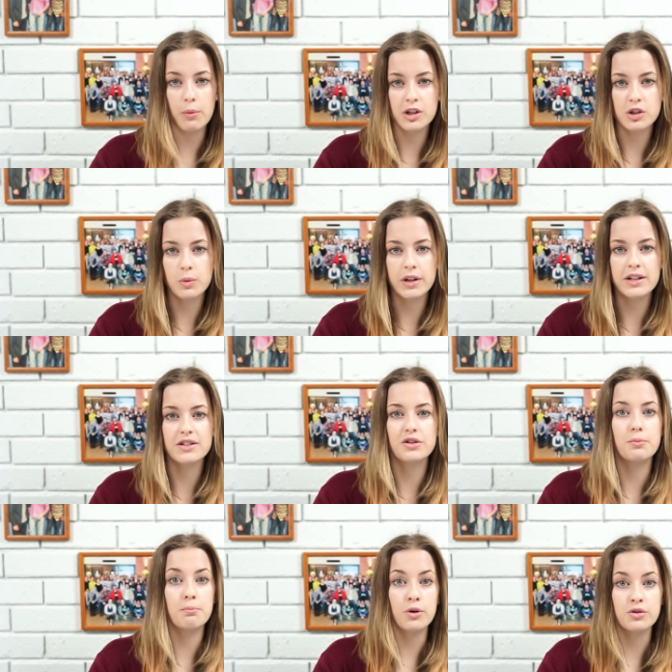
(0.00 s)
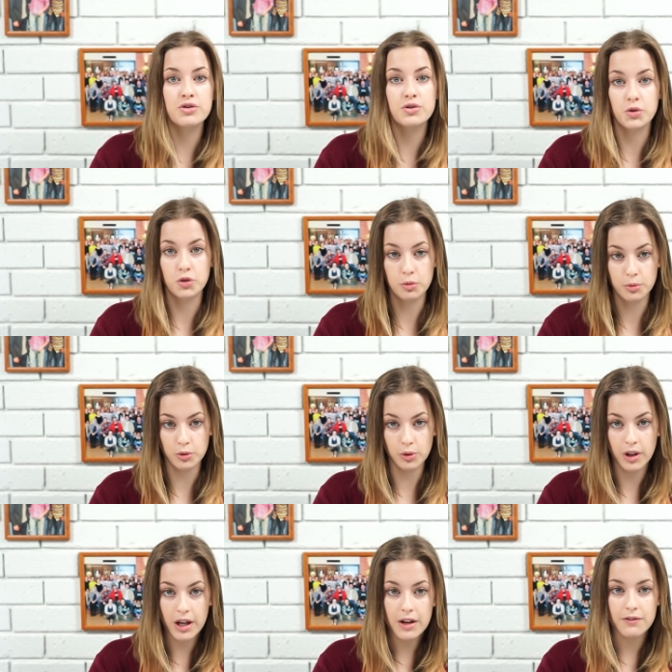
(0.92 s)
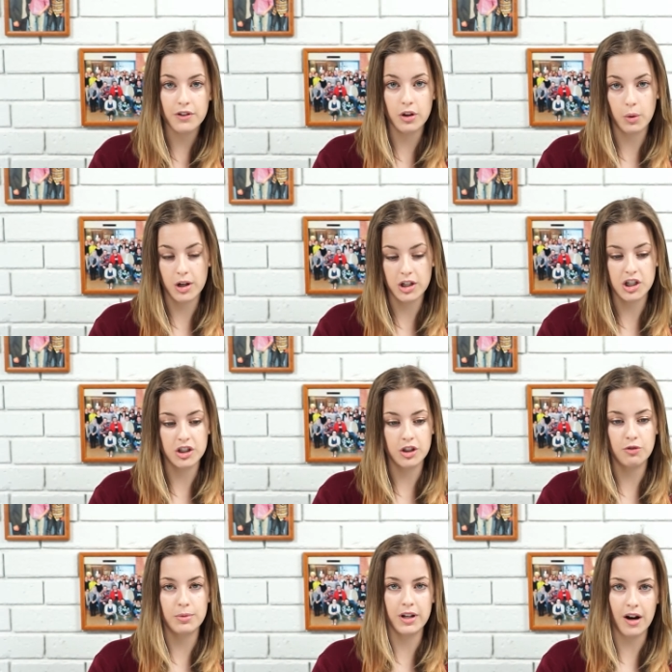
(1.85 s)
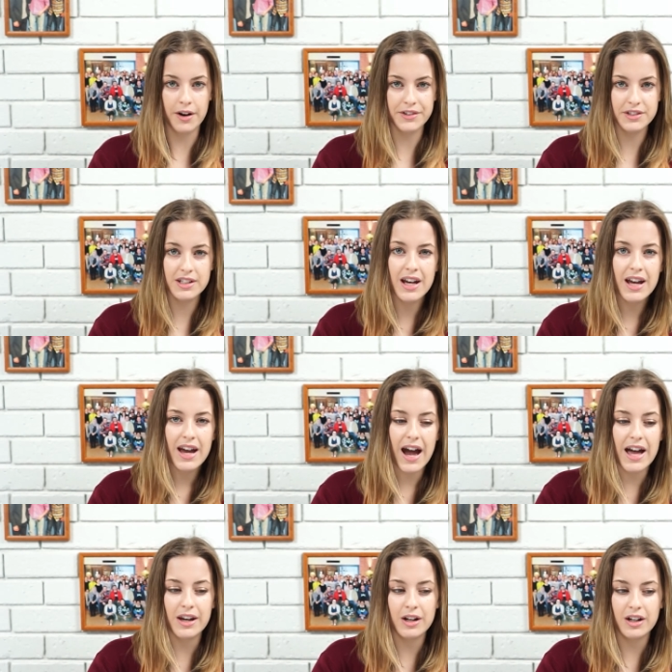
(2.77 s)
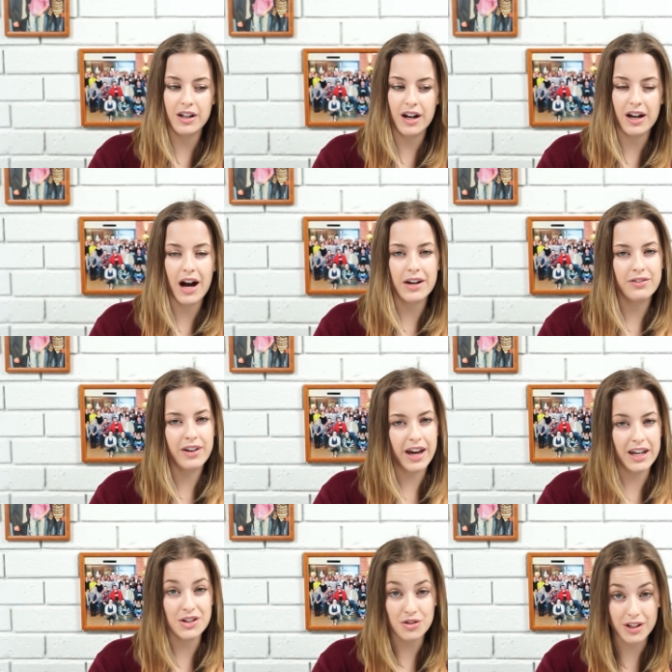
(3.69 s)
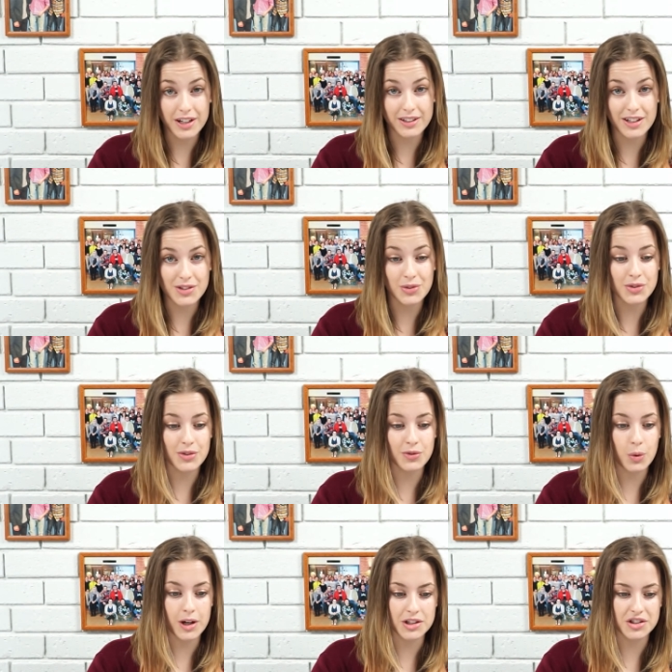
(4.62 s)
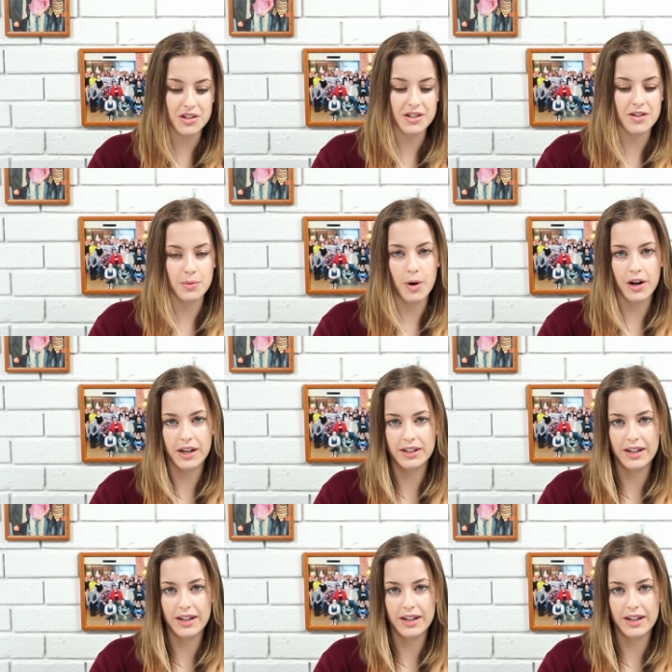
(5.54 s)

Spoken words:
which one is the most suitable for the question that you've been asked. And a kind of key trick in these sorts of questions is working